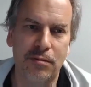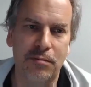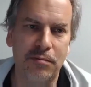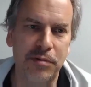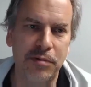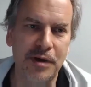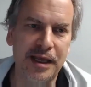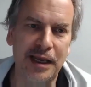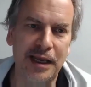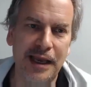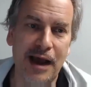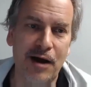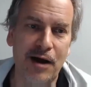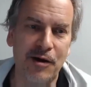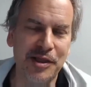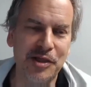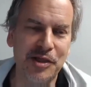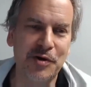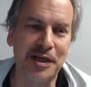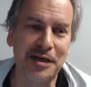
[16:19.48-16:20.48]
we allow
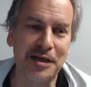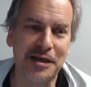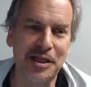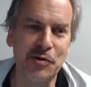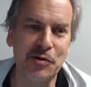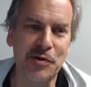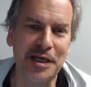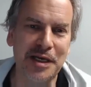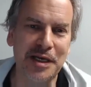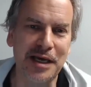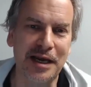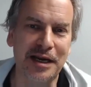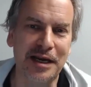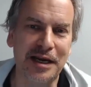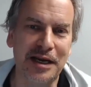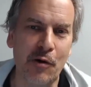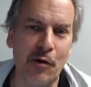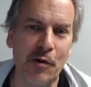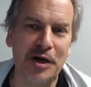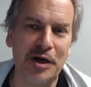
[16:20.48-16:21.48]
you can kind of
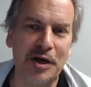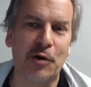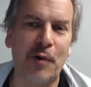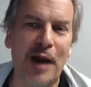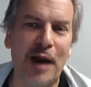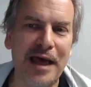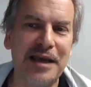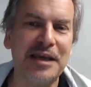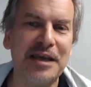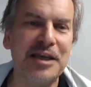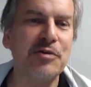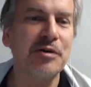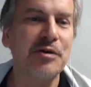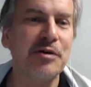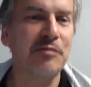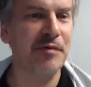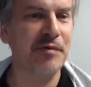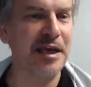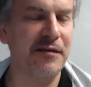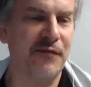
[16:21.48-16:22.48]
go in a rut and you
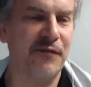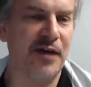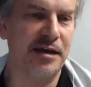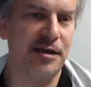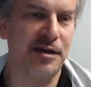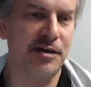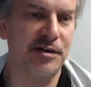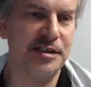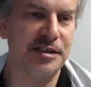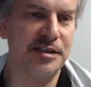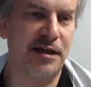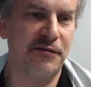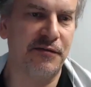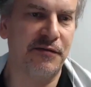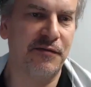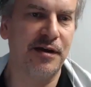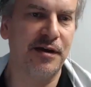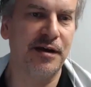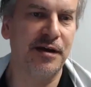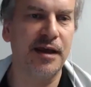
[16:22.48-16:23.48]
can reinvent
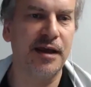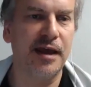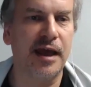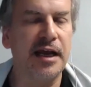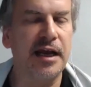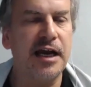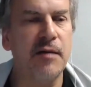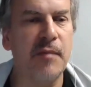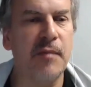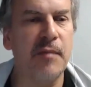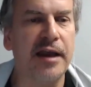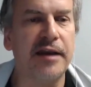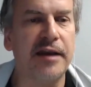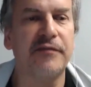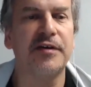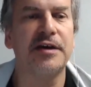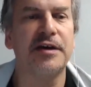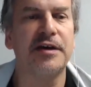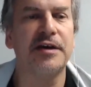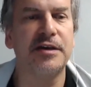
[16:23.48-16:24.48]
yourself and come out of
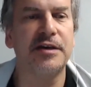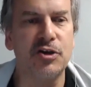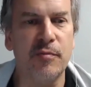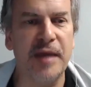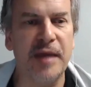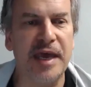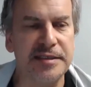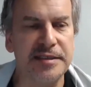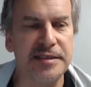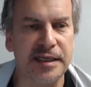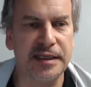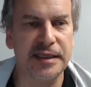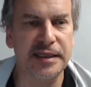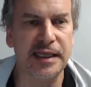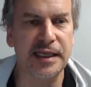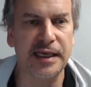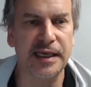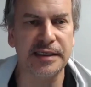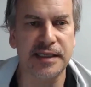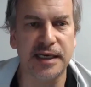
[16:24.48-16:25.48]
it and do amazing things.